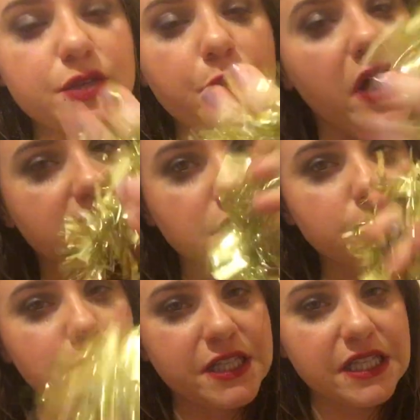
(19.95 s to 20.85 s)
a
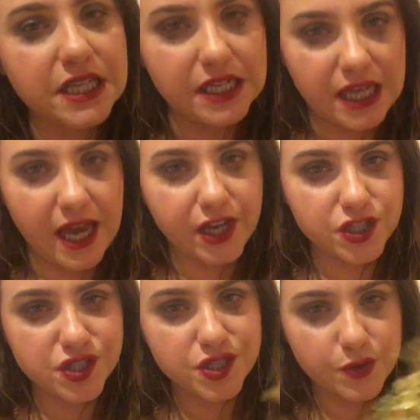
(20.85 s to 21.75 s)
possibility I
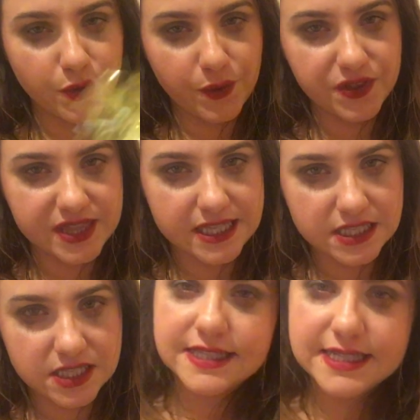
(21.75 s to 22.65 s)
could do with
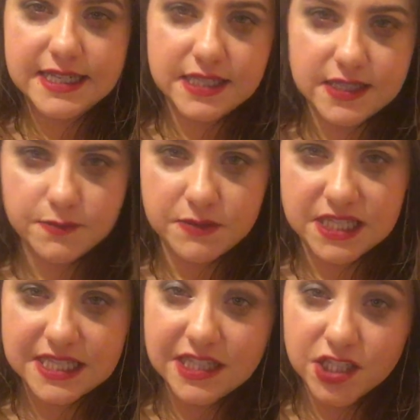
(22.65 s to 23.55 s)
this. Need some
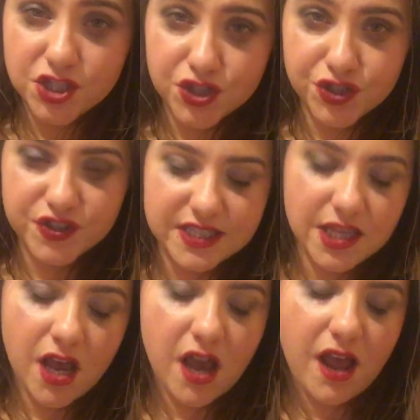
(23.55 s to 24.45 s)
scissors
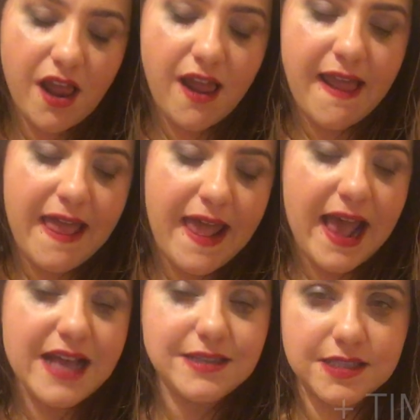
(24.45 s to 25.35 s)

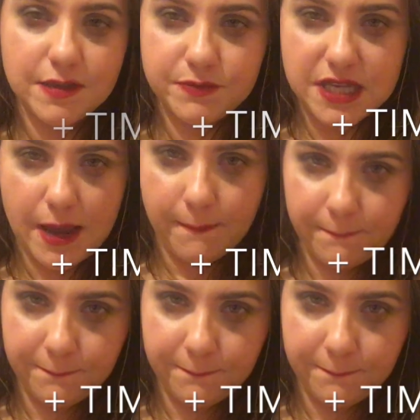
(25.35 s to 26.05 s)
and some time.